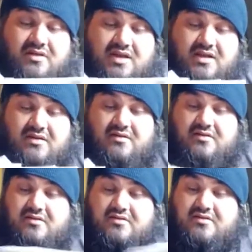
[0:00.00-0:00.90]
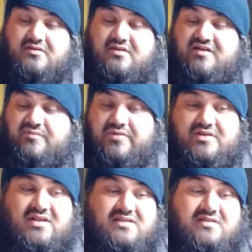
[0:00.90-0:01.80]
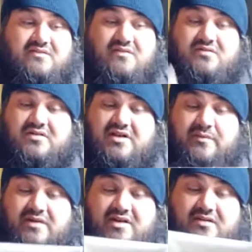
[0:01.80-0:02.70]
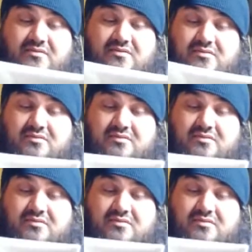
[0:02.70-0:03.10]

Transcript: Yeah. I'll put these in the wrong one. There we go.